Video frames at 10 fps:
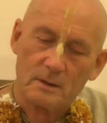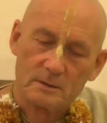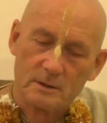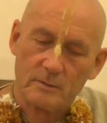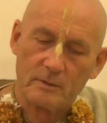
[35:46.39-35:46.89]

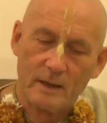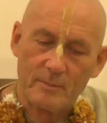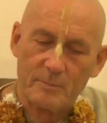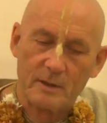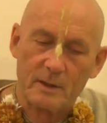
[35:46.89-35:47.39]
So they
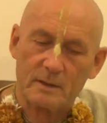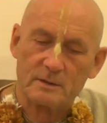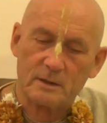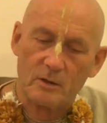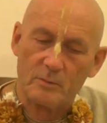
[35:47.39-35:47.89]
appeared
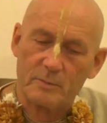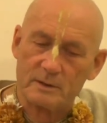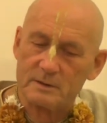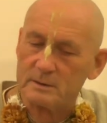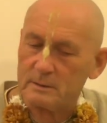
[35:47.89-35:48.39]
as
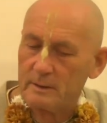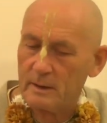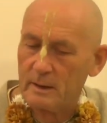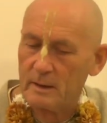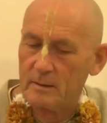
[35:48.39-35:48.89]
Gopis
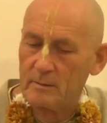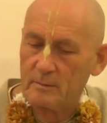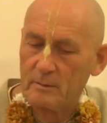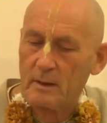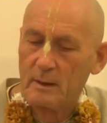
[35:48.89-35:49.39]
in
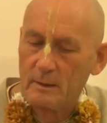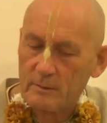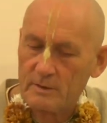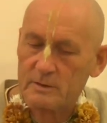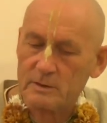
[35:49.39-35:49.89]

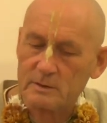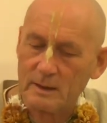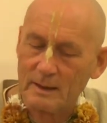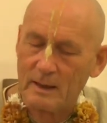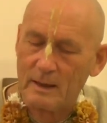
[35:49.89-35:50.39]
Krishna's
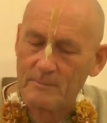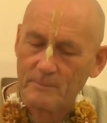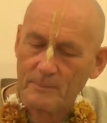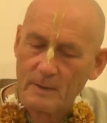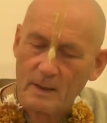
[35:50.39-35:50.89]
Leela.
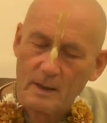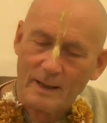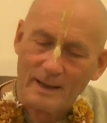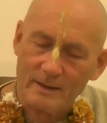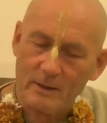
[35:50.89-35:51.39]

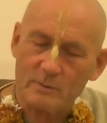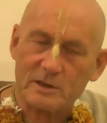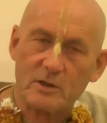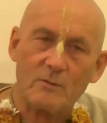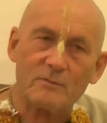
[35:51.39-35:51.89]
And there was
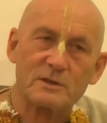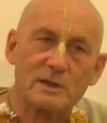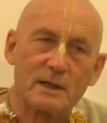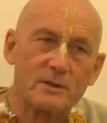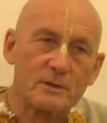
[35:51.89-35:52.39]
a
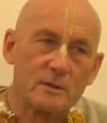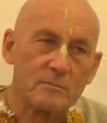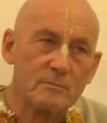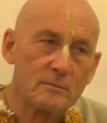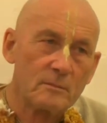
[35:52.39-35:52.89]

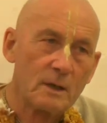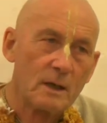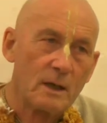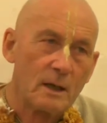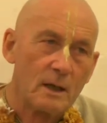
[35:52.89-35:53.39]
conversation
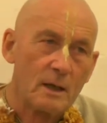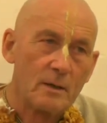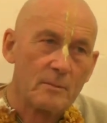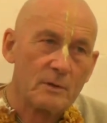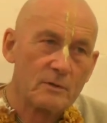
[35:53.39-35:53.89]

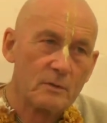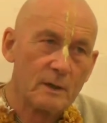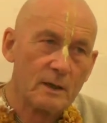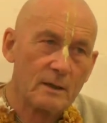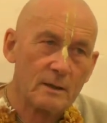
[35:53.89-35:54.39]

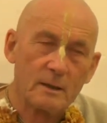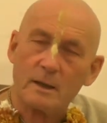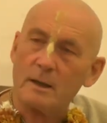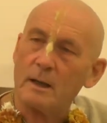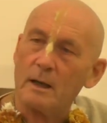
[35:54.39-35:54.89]
between
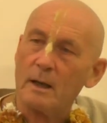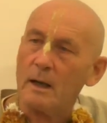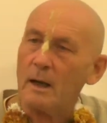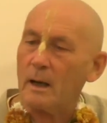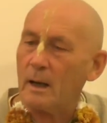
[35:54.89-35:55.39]

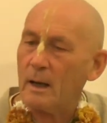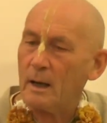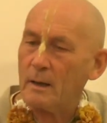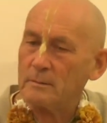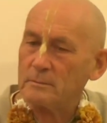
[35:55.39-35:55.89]

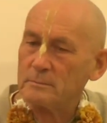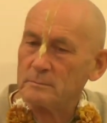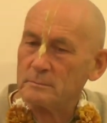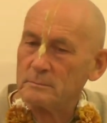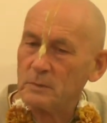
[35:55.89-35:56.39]

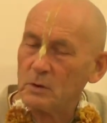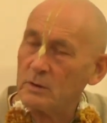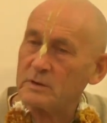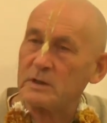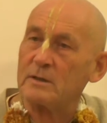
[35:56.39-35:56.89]

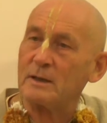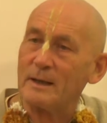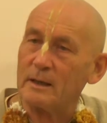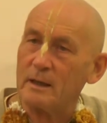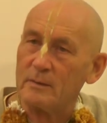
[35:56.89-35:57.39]
Lord
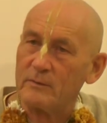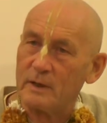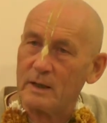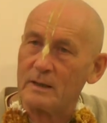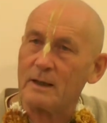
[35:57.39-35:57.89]
Chaitanya and
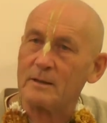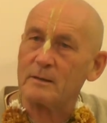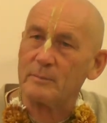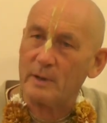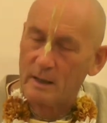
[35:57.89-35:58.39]

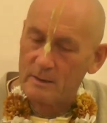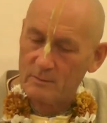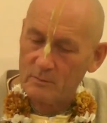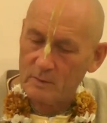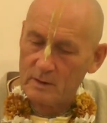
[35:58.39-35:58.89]
Venkata
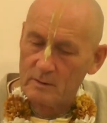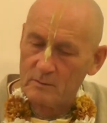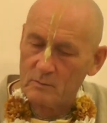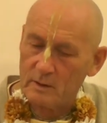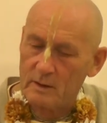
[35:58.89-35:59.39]
Bhatta,
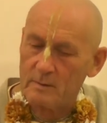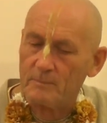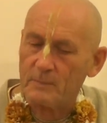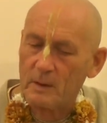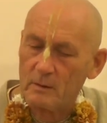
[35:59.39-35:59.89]
when
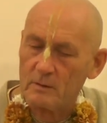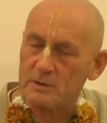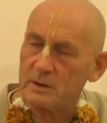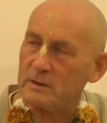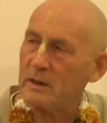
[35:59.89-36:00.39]
Lord
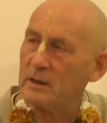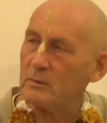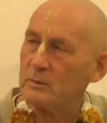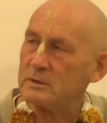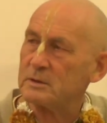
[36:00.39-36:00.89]
Chaitanya
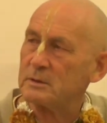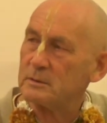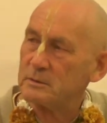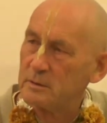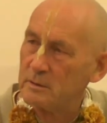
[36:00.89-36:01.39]
was
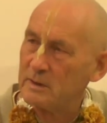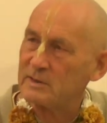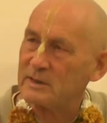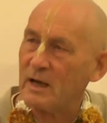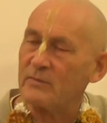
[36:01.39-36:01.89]
touring
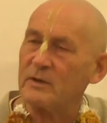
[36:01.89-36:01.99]
South